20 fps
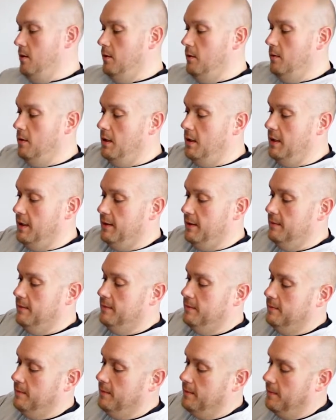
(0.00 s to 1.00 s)
All right,
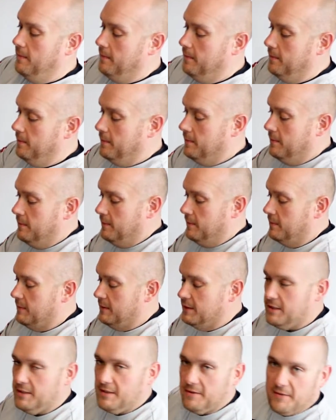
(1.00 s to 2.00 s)

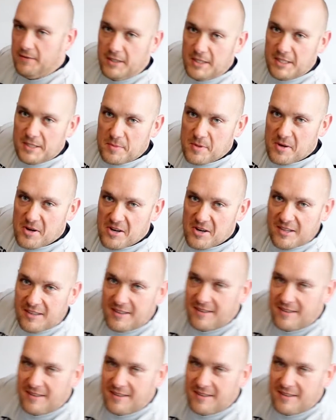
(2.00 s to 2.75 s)
this is the funnest part.